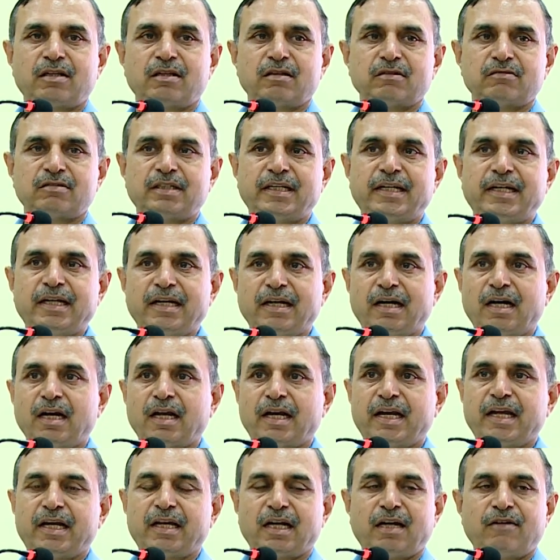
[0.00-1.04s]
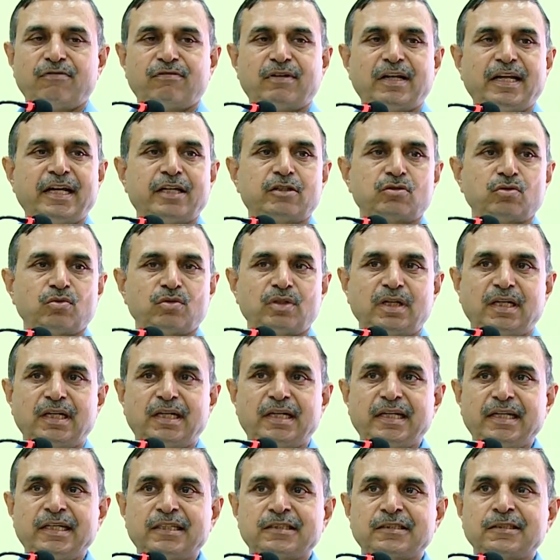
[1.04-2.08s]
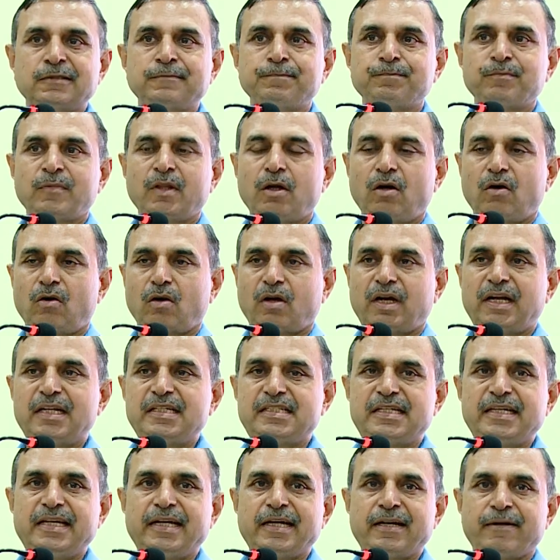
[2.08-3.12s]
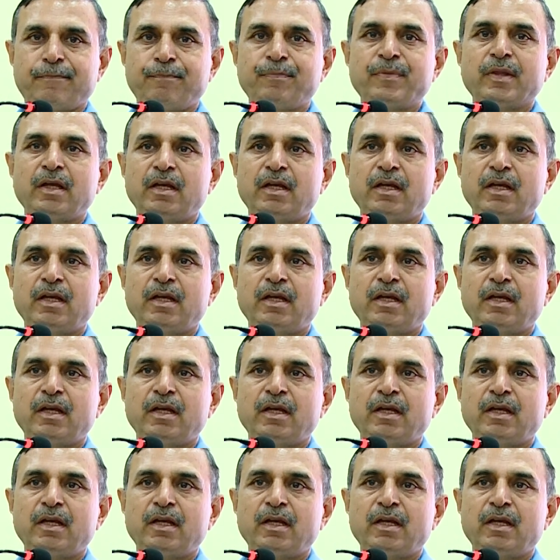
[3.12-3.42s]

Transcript: say, our aircraft like Su-30s or LCA,